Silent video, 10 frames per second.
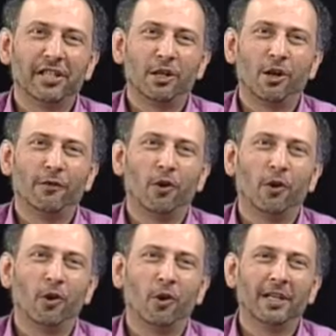CEO of
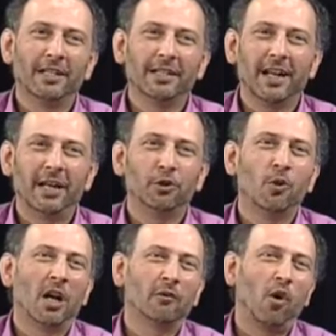Ogoing, and
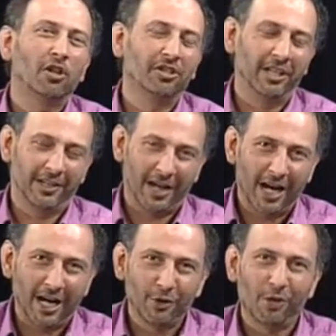you are watching
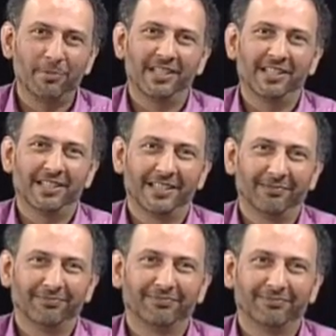Eye on Business.